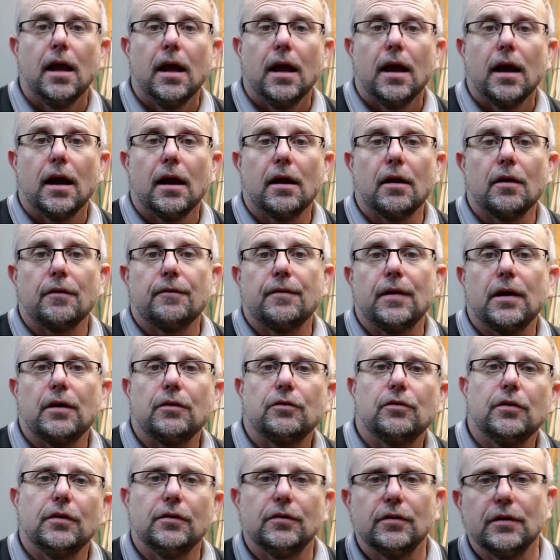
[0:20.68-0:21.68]
Hello fellow
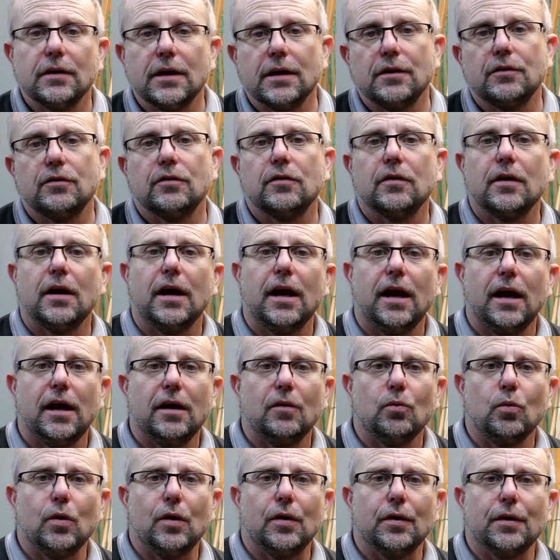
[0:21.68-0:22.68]
CNCnutz,
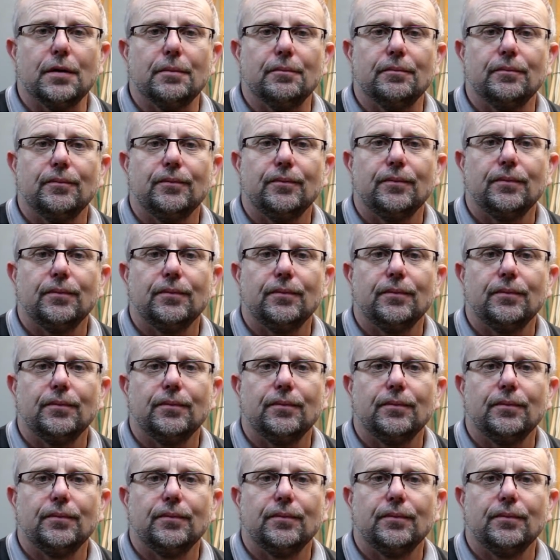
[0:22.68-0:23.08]
and welcome.